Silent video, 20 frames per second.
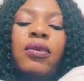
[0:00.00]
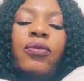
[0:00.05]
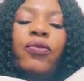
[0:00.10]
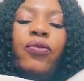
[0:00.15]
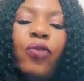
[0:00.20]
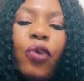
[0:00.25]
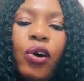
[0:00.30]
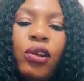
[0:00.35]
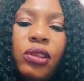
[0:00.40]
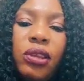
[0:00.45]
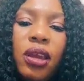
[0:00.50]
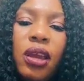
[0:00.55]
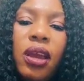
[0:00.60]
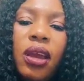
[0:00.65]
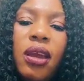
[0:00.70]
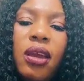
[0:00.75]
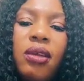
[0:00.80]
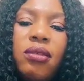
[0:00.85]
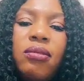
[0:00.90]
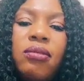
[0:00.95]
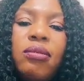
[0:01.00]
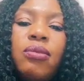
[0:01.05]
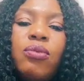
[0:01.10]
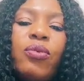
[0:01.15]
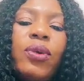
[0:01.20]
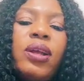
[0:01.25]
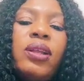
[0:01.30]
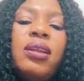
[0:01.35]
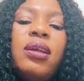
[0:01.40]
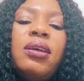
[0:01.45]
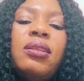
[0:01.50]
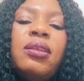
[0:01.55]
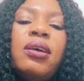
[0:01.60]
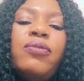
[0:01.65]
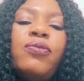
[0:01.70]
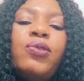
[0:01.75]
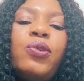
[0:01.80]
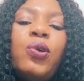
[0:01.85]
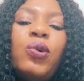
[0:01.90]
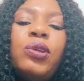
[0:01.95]
4 days when the
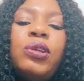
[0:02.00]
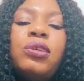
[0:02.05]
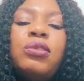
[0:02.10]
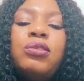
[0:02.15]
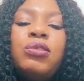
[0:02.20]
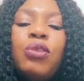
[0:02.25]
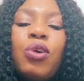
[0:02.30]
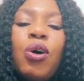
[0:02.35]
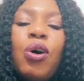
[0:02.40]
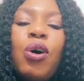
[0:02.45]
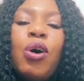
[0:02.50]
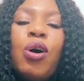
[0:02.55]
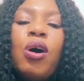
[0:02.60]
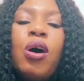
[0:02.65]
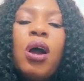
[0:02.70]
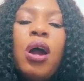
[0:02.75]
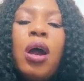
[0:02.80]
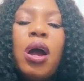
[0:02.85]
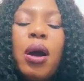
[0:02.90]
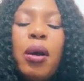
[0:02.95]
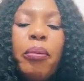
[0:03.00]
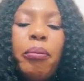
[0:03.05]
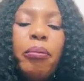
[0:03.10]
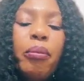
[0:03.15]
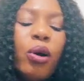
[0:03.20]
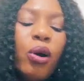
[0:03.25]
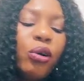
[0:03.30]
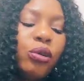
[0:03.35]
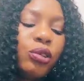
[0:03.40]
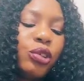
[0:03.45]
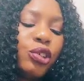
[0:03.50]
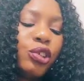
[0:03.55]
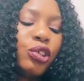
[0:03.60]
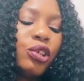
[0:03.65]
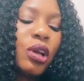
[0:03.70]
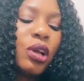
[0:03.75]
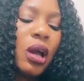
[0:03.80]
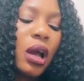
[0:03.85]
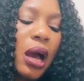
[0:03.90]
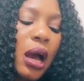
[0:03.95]
flow is not much
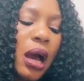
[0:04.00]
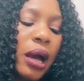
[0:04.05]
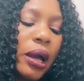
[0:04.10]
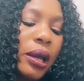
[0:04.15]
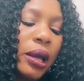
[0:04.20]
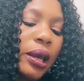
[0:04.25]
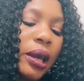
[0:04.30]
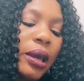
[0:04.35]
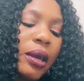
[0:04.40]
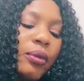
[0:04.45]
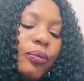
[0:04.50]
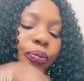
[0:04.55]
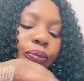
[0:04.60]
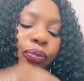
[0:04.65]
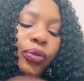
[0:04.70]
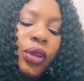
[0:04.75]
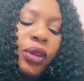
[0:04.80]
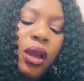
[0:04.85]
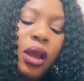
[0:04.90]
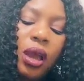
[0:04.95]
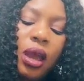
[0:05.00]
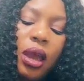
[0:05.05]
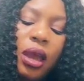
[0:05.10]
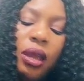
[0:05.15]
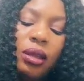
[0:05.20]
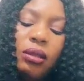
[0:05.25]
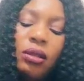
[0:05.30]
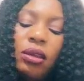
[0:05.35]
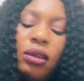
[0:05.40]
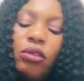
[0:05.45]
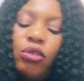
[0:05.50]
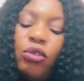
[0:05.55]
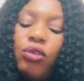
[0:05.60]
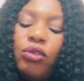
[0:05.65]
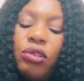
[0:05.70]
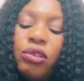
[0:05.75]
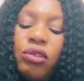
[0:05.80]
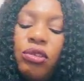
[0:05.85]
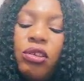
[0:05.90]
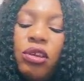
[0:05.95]
again. And these
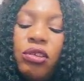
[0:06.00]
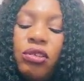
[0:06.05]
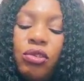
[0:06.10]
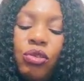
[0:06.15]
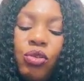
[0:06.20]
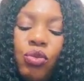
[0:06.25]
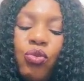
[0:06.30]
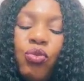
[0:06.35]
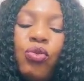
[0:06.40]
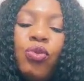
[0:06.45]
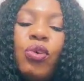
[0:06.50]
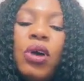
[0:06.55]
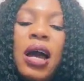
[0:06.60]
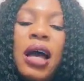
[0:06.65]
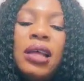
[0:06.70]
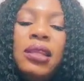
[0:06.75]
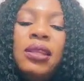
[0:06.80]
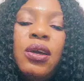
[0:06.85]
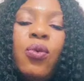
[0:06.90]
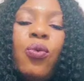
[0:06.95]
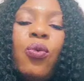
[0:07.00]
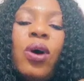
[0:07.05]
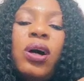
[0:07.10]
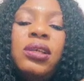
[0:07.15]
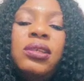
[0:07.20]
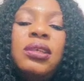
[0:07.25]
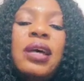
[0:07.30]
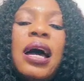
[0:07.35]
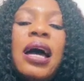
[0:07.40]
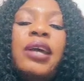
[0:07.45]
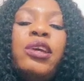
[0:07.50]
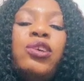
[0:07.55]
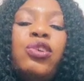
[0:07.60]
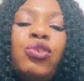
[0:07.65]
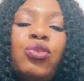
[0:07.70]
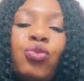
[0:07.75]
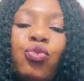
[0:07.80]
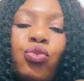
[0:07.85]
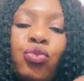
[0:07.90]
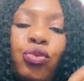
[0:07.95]
two are the ones I
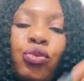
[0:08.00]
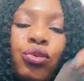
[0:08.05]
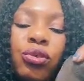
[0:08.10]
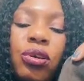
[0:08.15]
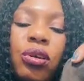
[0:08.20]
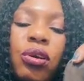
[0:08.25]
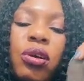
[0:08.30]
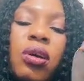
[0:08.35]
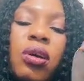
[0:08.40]
use